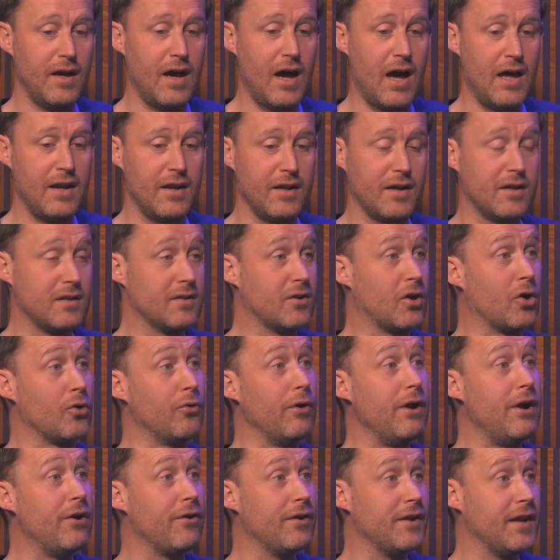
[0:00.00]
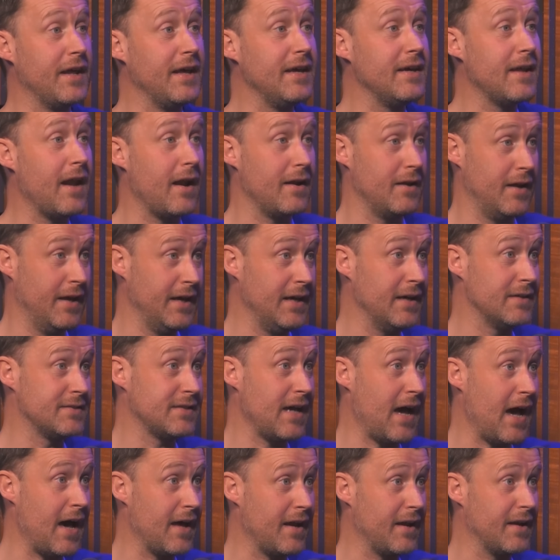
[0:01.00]
and the career that he he has
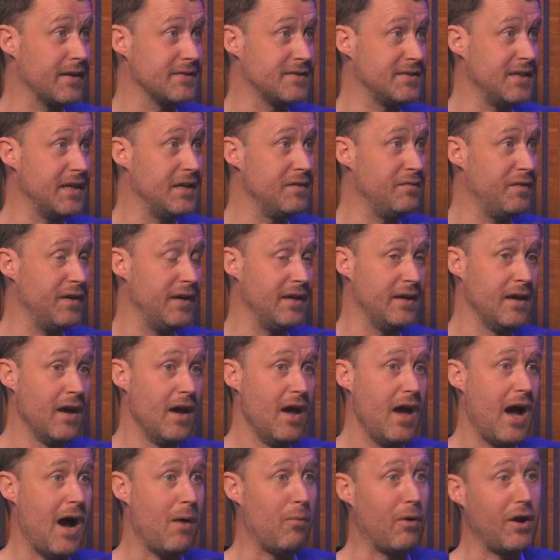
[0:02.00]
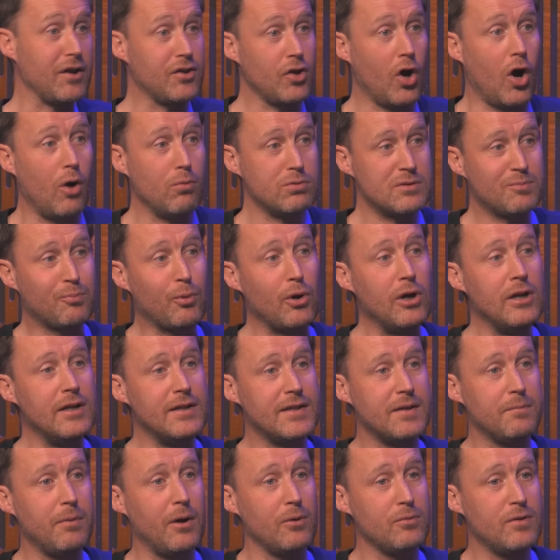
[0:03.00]
had and the C V. And what I thought was
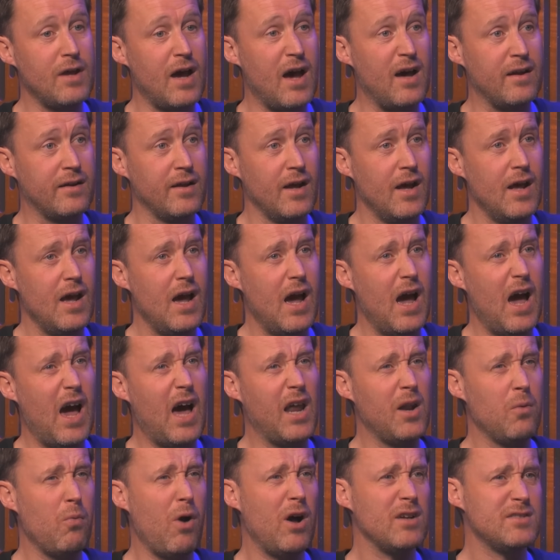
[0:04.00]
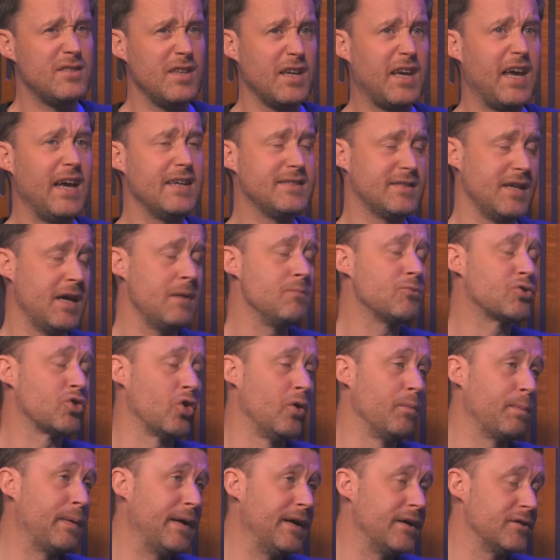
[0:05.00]
brilliant about that, and it wasn't a case of him
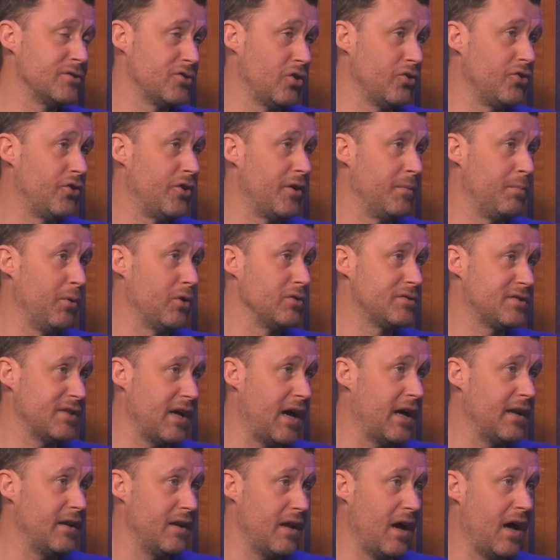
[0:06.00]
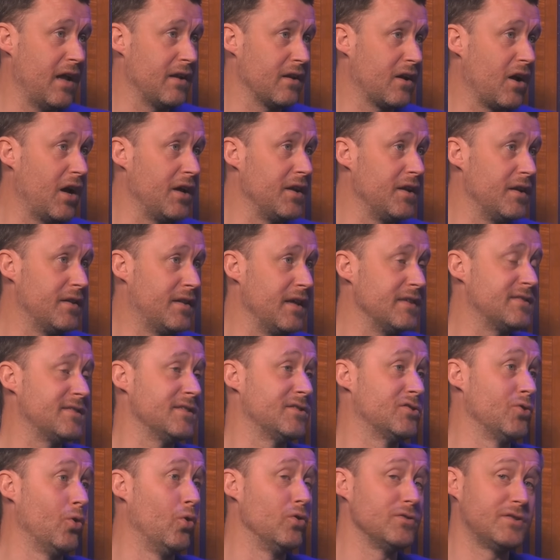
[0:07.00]
throwing players under the bus and and kind of
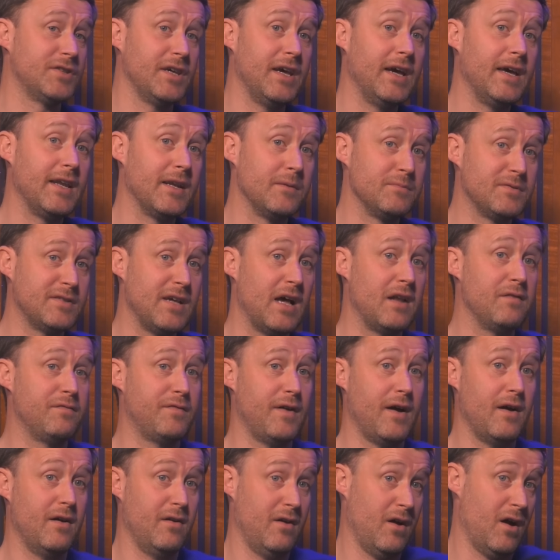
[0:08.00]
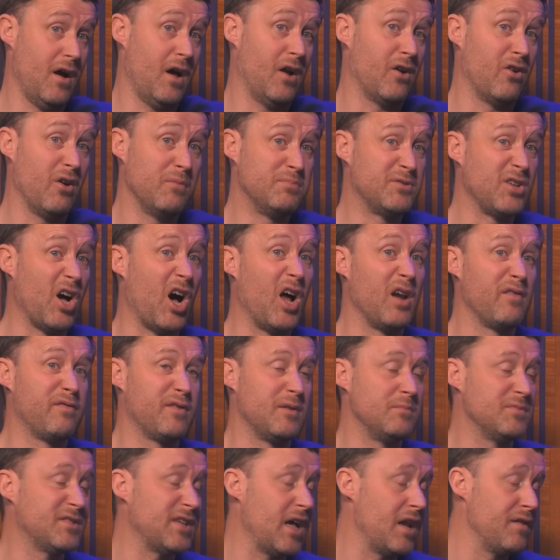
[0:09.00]
disassociating himself or
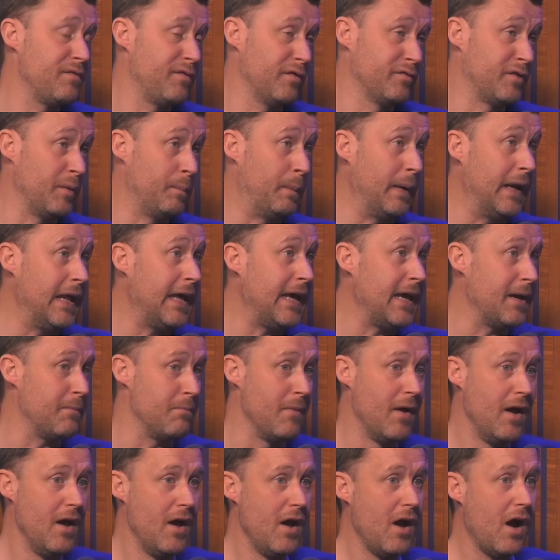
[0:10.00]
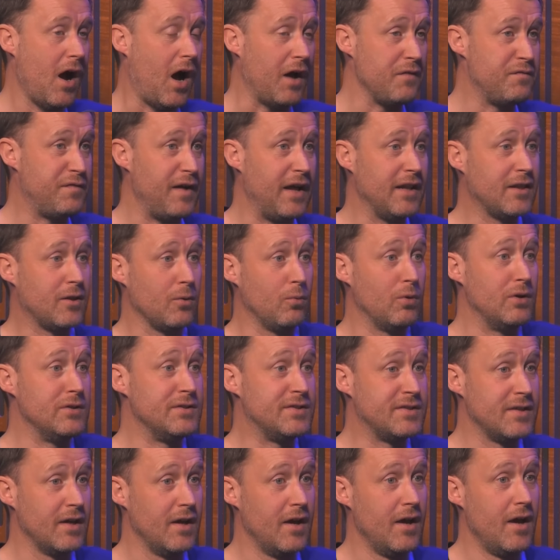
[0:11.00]
absolving himself of the blame. I felt it
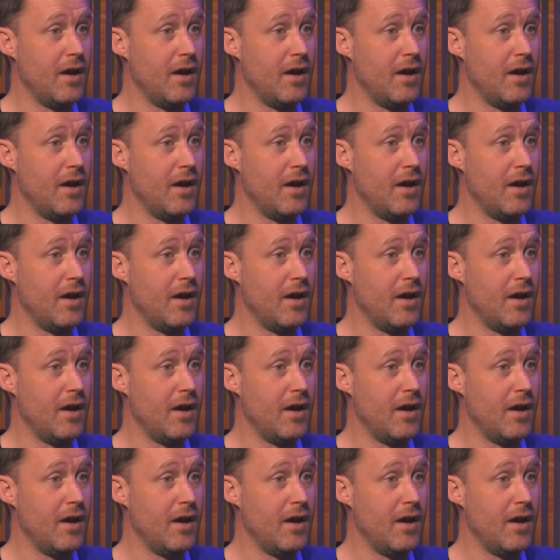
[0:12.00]
was,